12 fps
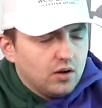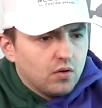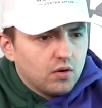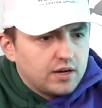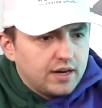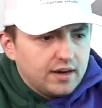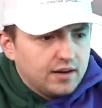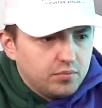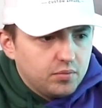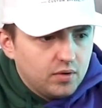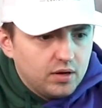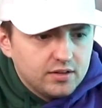or
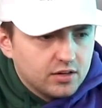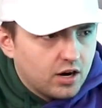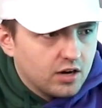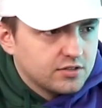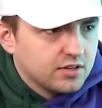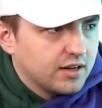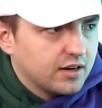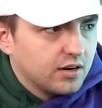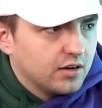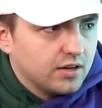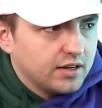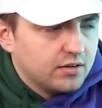and their cars are there,
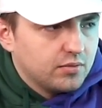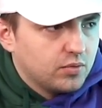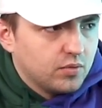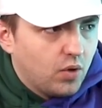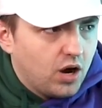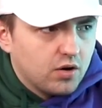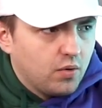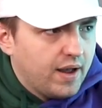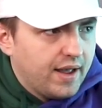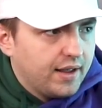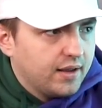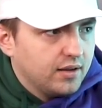or like walk
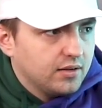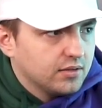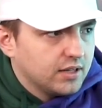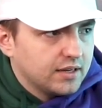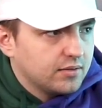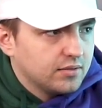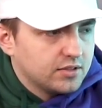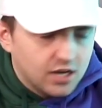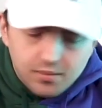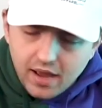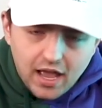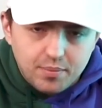away. Like
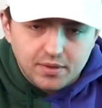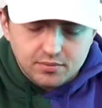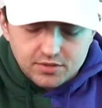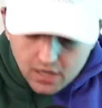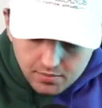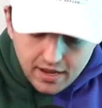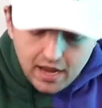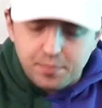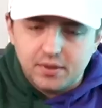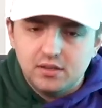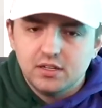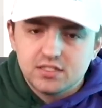something happened. Something
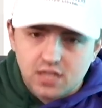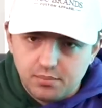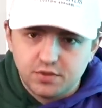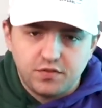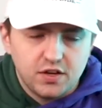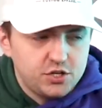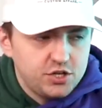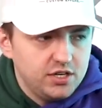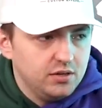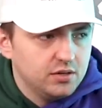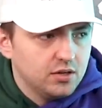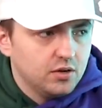happened. Something's
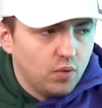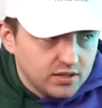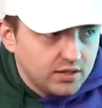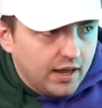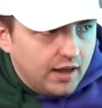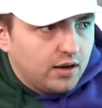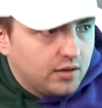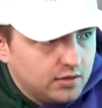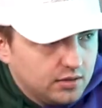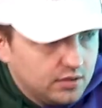fishy. What the hell?